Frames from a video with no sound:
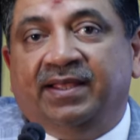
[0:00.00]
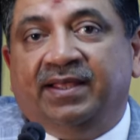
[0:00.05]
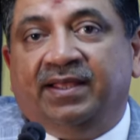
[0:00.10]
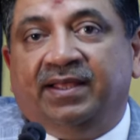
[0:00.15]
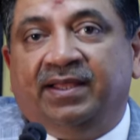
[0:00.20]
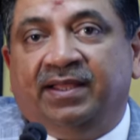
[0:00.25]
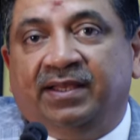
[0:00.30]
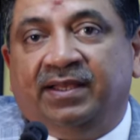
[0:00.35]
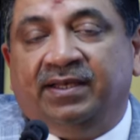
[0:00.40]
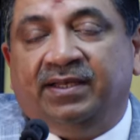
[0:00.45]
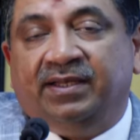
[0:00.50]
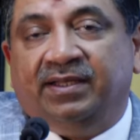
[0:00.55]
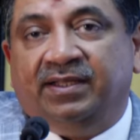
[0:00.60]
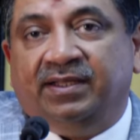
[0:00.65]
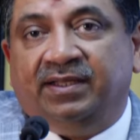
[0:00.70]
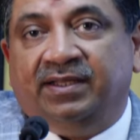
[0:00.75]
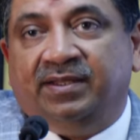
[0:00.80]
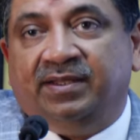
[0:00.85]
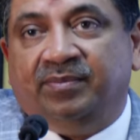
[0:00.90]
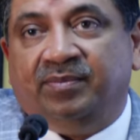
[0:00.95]
And
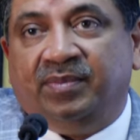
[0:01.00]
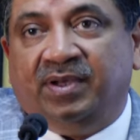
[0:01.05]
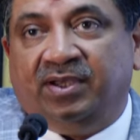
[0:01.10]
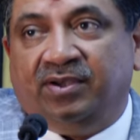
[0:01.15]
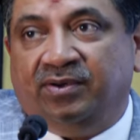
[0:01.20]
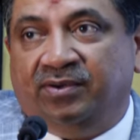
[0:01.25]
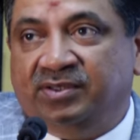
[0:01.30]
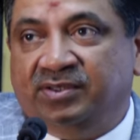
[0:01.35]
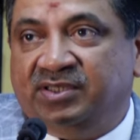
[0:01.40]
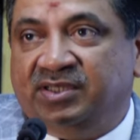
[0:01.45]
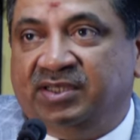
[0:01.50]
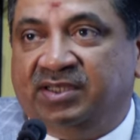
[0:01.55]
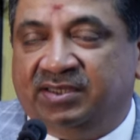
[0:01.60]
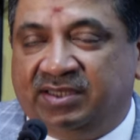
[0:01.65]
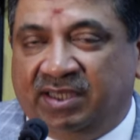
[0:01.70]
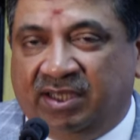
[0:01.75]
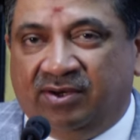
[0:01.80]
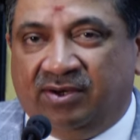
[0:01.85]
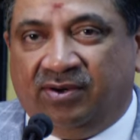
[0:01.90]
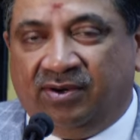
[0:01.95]
by coincidence,
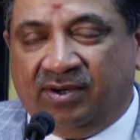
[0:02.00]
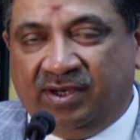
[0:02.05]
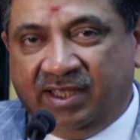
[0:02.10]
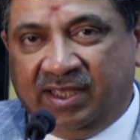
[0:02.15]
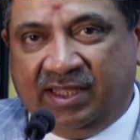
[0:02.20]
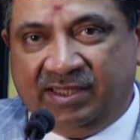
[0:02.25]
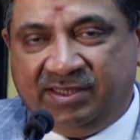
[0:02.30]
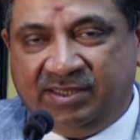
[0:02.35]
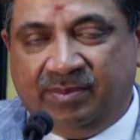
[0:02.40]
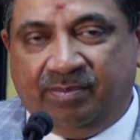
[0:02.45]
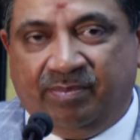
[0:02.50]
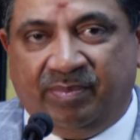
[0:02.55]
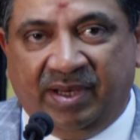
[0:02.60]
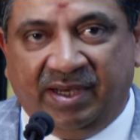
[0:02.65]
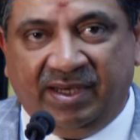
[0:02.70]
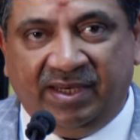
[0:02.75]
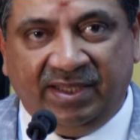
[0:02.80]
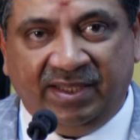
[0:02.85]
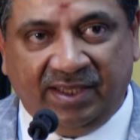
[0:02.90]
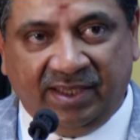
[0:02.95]
I'd already had some
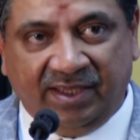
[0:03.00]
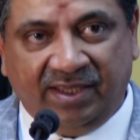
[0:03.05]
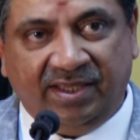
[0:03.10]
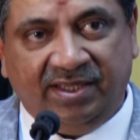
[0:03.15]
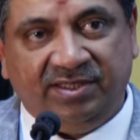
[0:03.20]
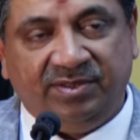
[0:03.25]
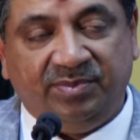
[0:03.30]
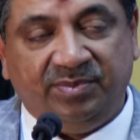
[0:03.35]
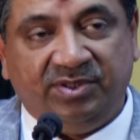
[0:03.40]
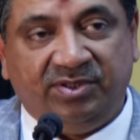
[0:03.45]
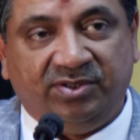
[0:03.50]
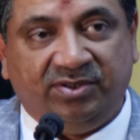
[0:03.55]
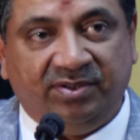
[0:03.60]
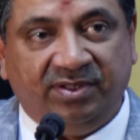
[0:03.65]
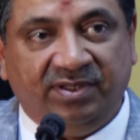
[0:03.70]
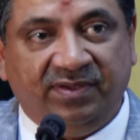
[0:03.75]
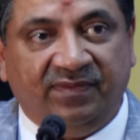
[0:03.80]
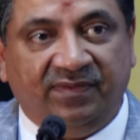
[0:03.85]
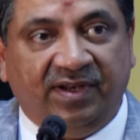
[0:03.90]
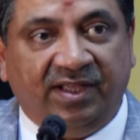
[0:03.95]
pending engagements to
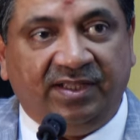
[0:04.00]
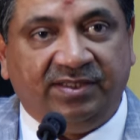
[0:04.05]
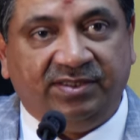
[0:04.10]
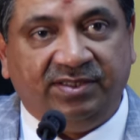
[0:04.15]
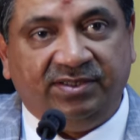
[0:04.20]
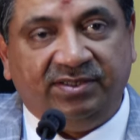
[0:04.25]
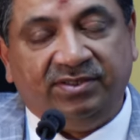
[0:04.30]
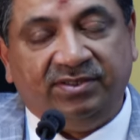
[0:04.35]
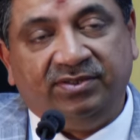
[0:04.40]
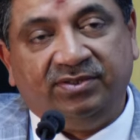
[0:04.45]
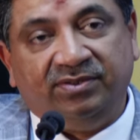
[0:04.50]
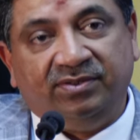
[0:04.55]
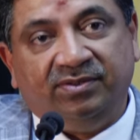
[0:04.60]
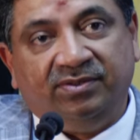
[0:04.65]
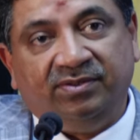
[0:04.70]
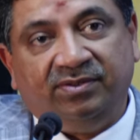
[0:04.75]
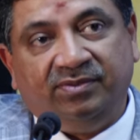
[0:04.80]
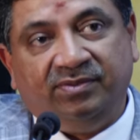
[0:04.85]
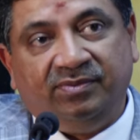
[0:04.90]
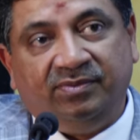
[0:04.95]
give lectures.
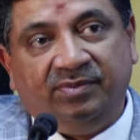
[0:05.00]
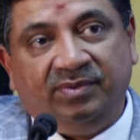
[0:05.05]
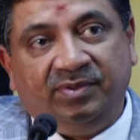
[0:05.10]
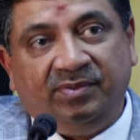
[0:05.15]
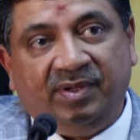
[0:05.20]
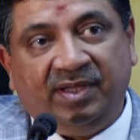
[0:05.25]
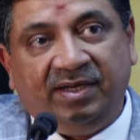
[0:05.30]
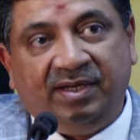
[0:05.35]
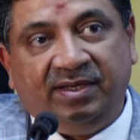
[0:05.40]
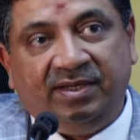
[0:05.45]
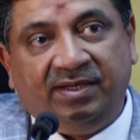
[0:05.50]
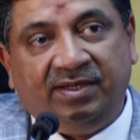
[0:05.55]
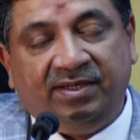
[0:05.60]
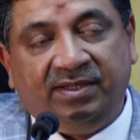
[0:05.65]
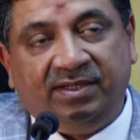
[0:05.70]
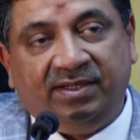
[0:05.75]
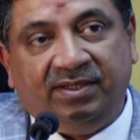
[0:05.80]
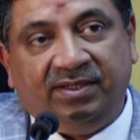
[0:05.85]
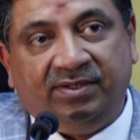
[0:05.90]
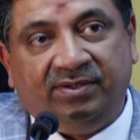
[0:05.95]
So we went
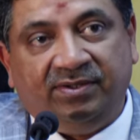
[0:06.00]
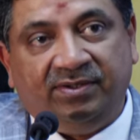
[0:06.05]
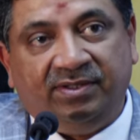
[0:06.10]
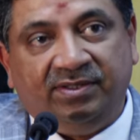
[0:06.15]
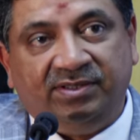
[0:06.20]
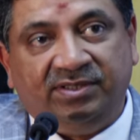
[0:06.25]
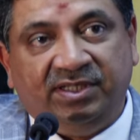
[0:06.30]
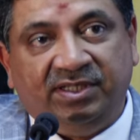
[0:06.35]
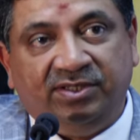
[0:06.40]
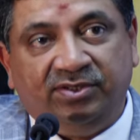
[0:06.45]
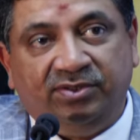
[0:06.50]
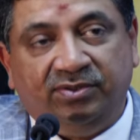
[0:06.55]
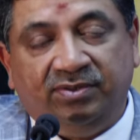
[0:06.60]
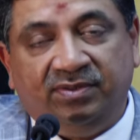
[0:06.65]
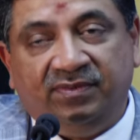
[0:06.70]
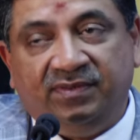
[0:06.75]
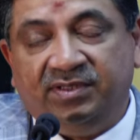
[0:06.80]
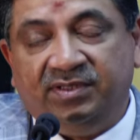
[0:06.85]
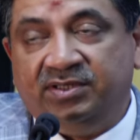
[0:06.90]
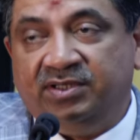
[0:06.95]
on a
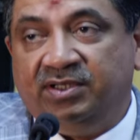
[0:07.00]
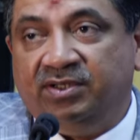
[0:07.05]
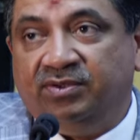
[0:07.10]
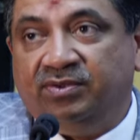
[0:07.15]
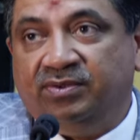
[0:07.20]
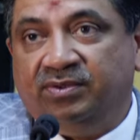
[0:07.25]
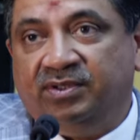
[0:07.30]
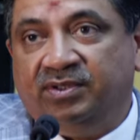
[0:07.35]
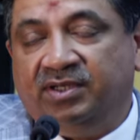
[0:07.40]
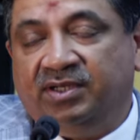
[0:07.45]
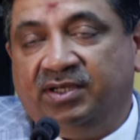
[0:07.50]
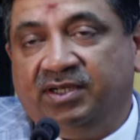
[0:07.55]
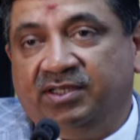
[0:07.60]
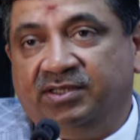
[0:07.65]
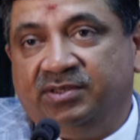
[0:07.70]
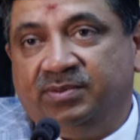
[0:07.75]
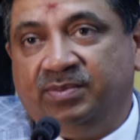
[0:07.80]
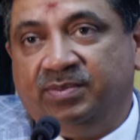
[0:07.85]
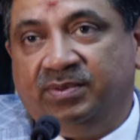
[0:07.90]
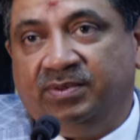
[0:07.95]
6-university tour, and I
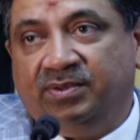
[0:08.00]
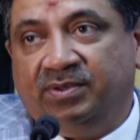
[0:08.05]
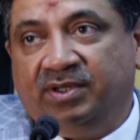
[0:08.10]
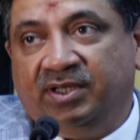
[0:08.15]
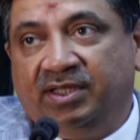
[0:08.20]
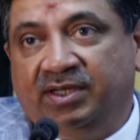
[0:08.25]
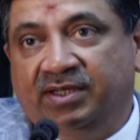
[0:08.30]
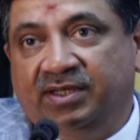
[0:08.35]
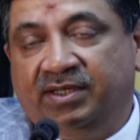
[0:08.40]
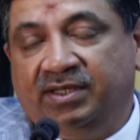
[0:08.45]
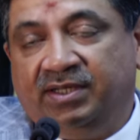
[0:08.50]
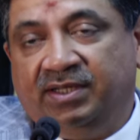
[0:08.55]
spoke at